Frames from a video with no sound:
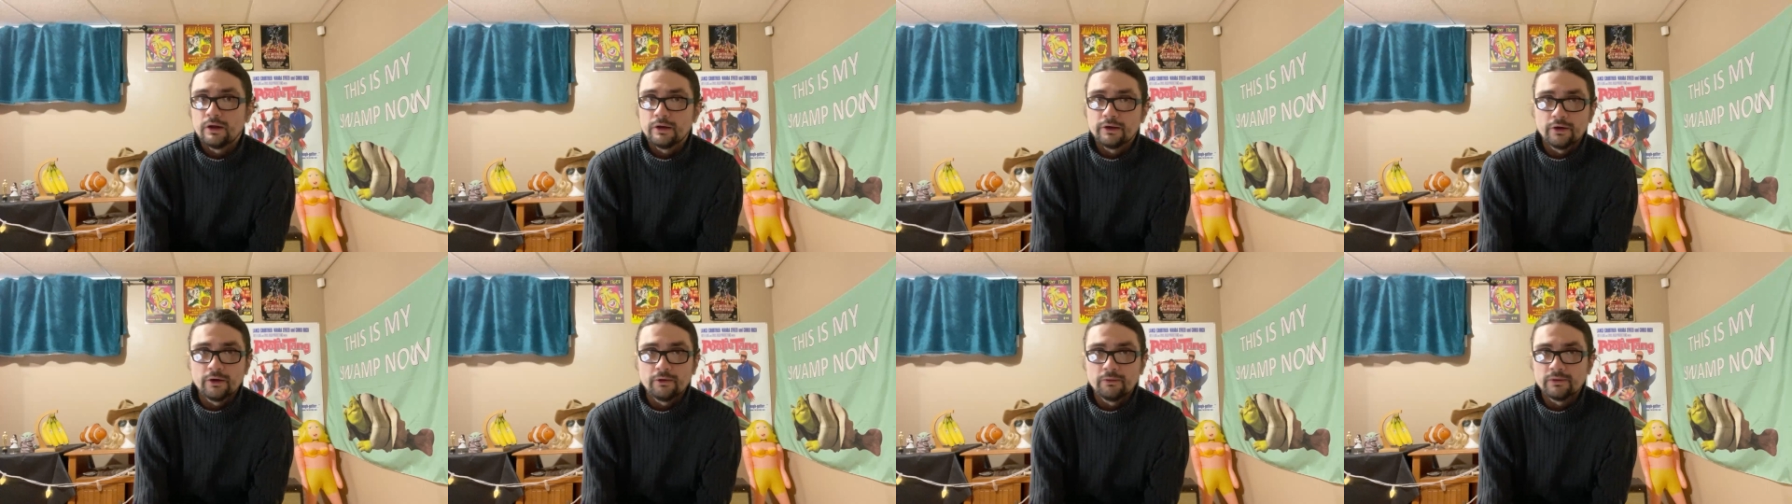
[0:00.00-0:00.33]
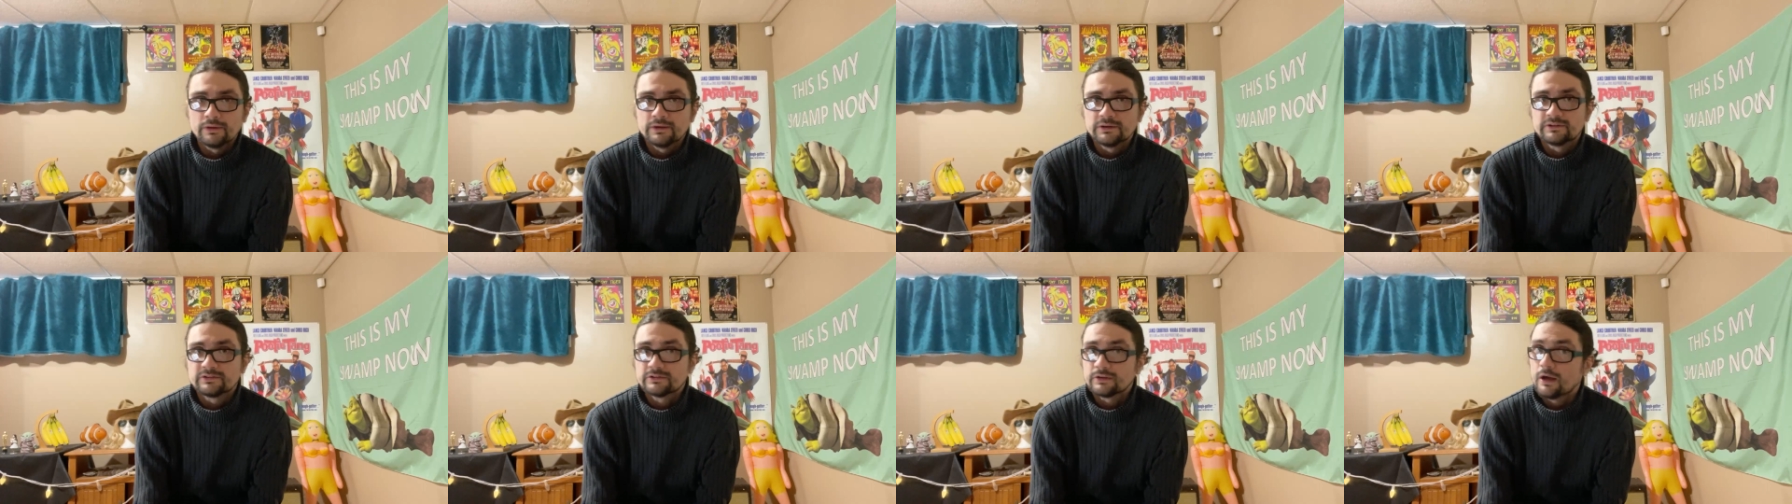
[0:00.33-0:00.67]
no
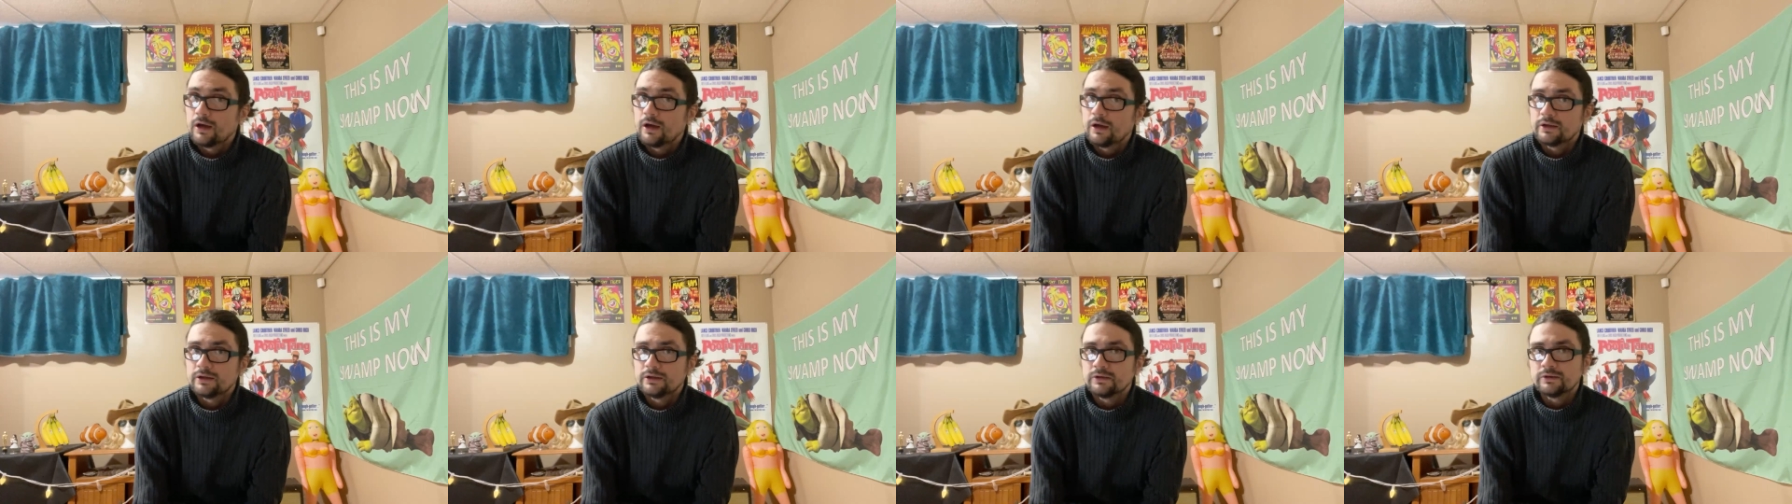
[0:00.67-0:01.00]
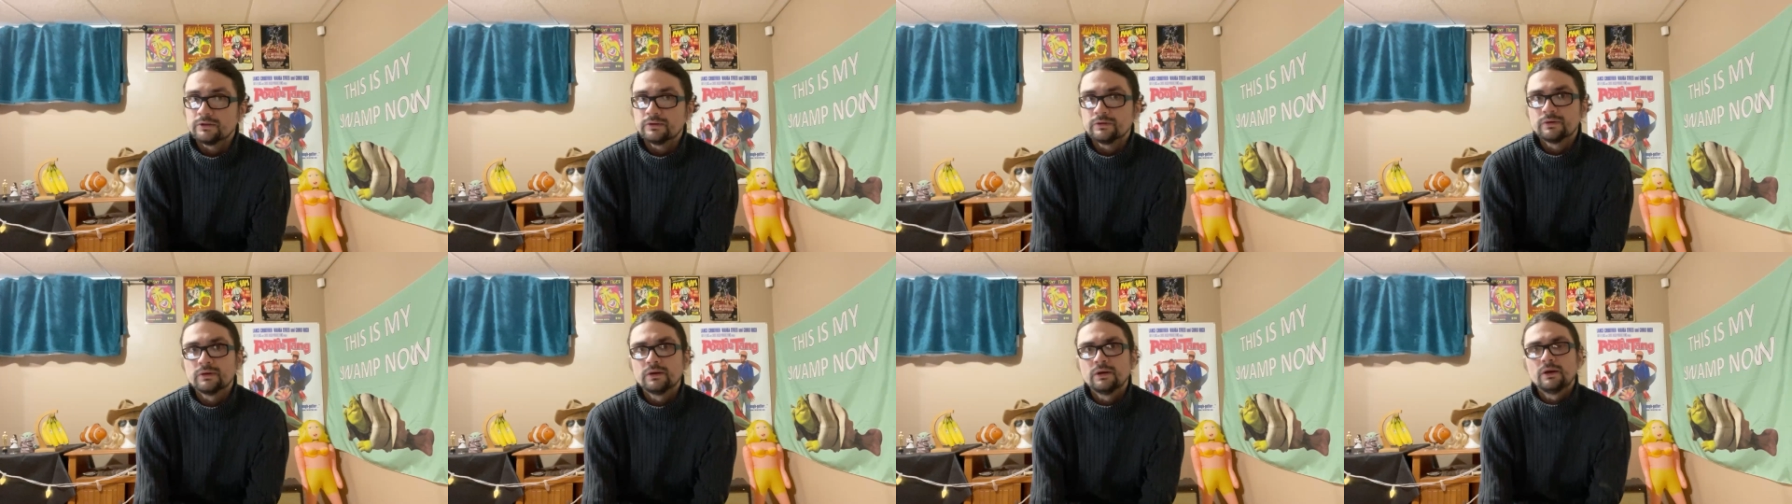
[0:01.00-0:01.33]
one saw
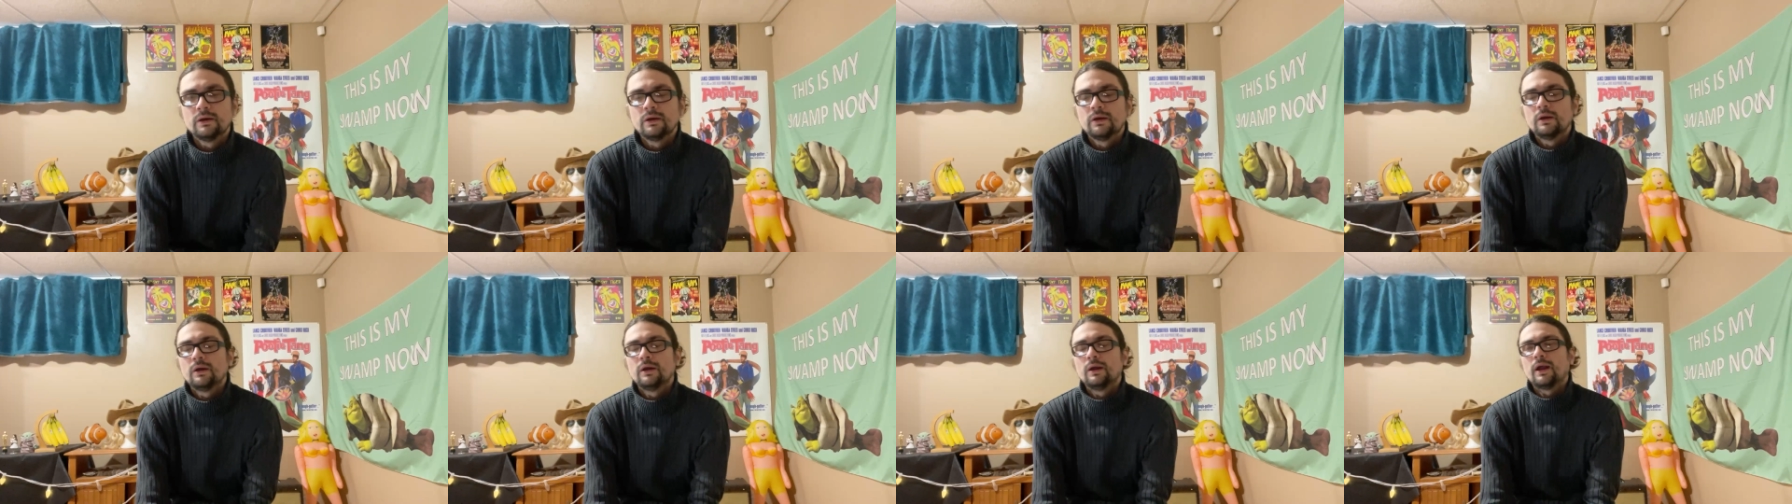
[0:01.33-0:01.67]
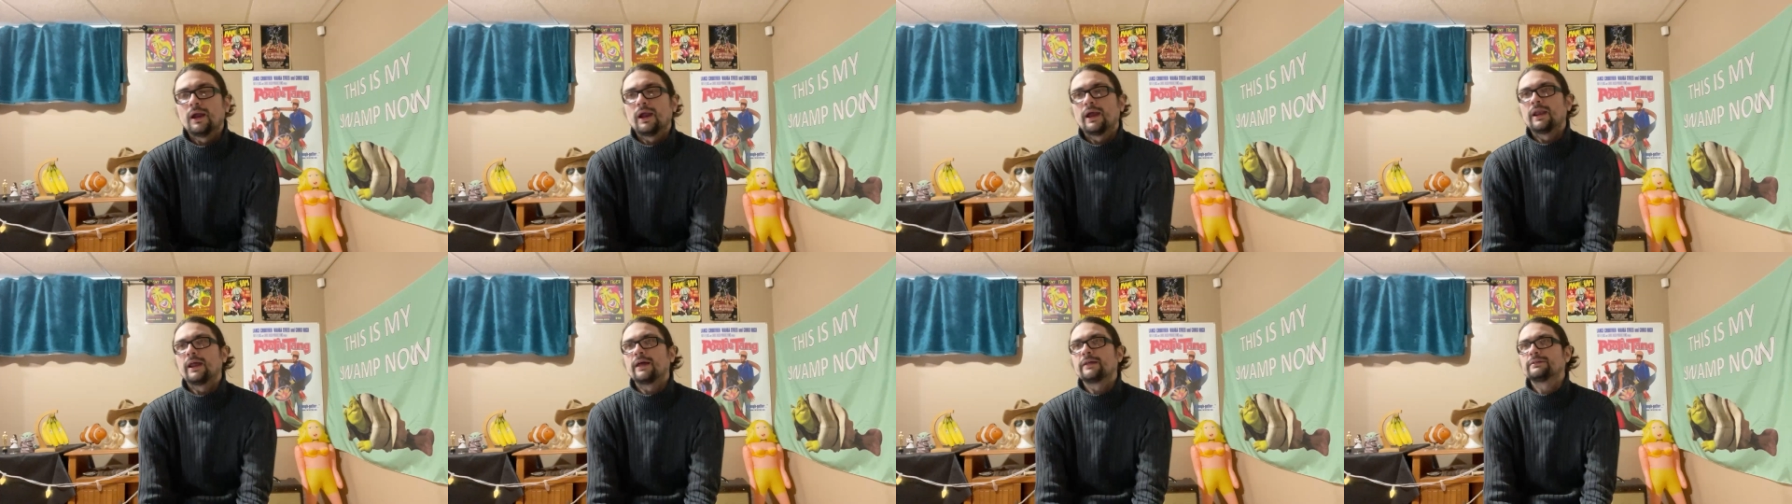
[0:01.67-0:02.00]
you.
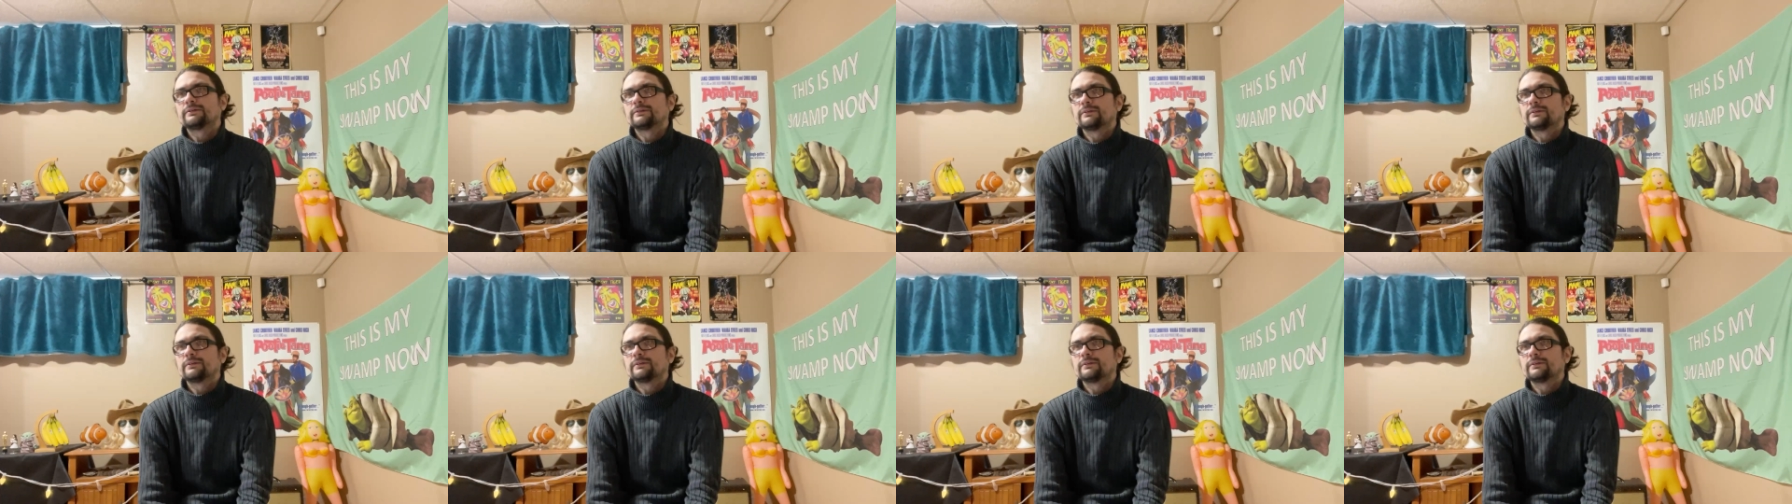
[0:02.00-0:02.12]
And